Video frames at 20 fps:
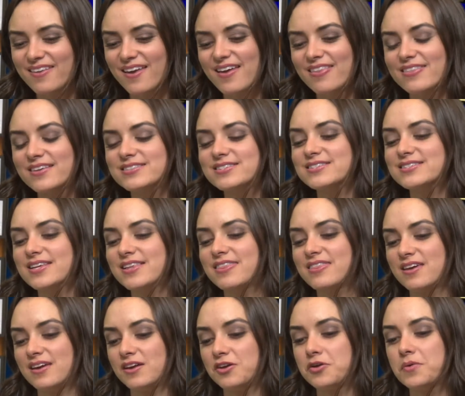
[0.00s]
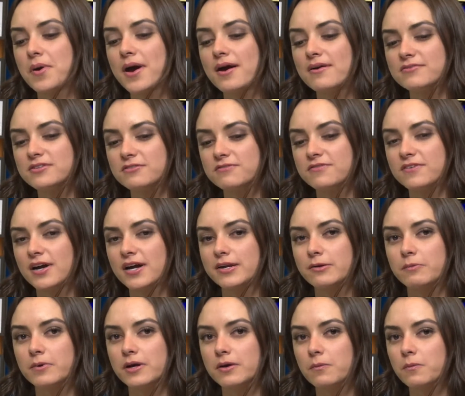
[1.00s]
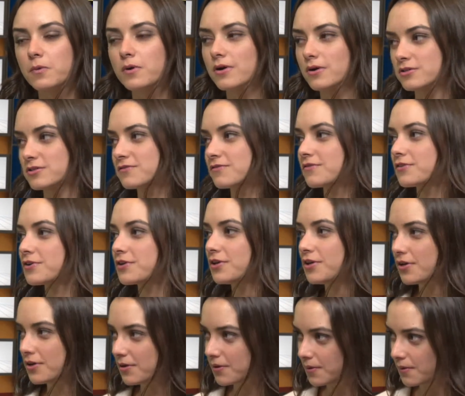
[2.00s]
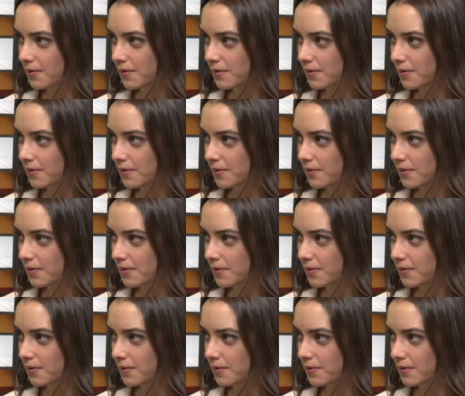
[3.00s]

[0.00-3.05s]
and this is a thing you have to find what works for you, mm